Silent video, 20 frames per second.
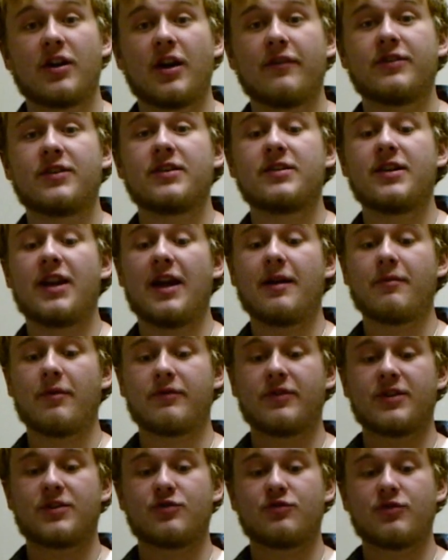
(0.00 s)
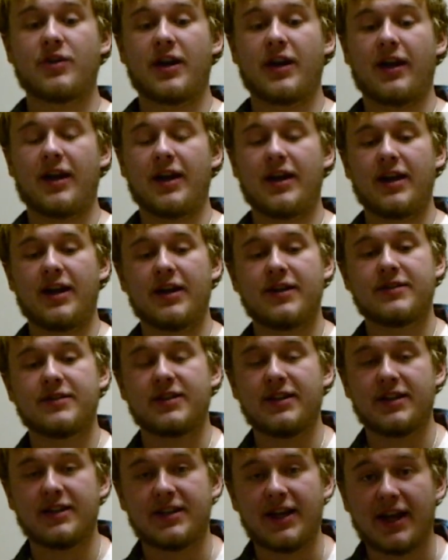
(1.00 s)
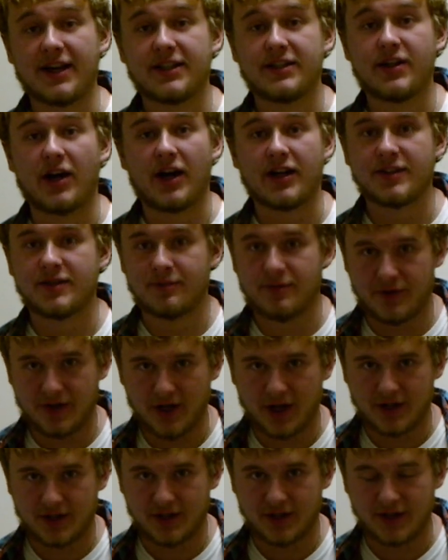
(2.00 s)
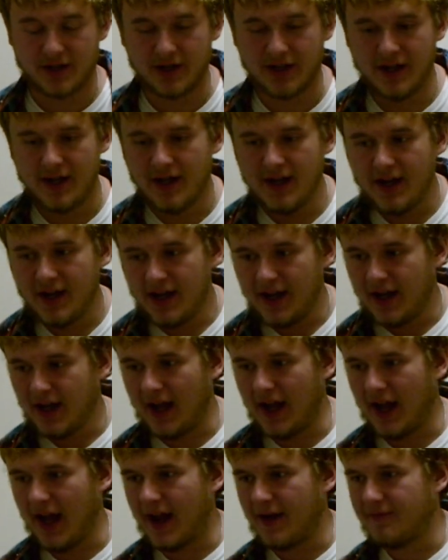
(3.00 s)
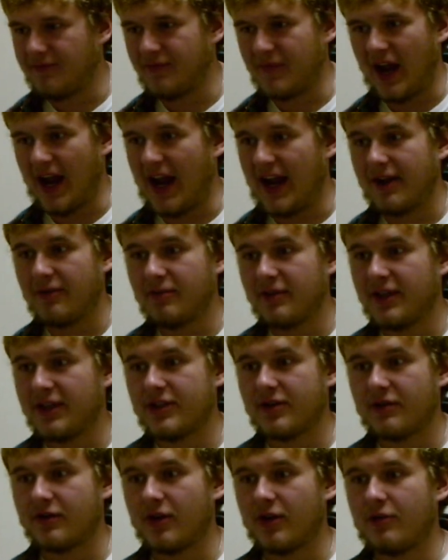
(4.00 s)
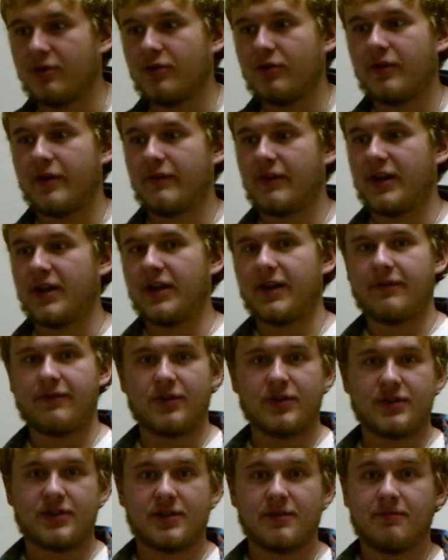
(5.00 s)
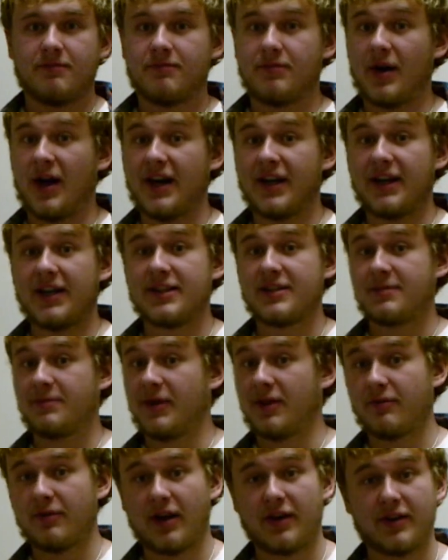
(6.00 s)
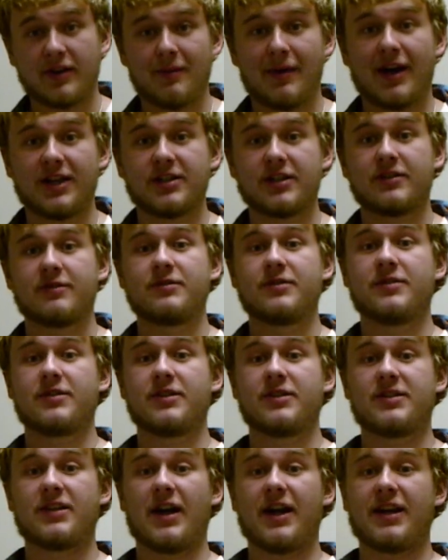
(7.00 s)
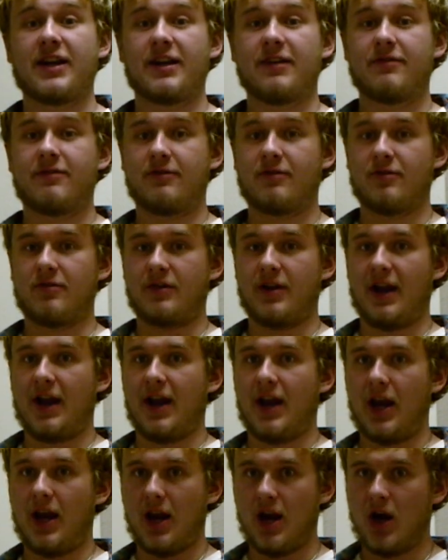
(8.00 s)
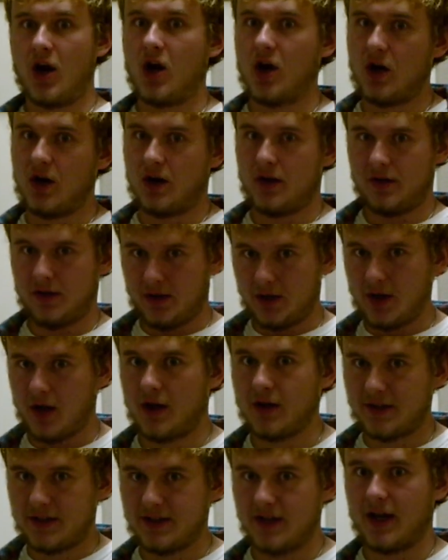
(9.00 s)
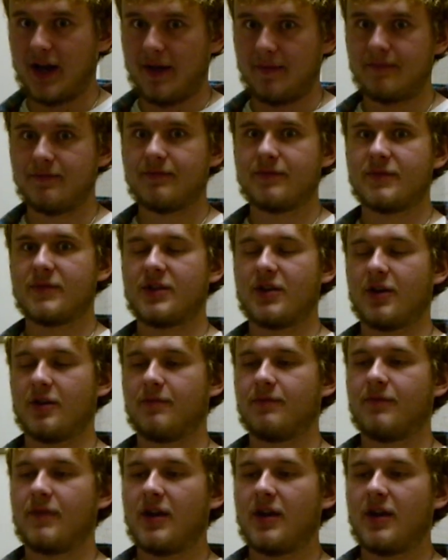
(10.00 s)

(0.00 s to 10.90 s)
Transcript: off, the name of this trick is the deck toss production. I really don't know who invented it first, but it's been around in the Magic Society for a long time. So,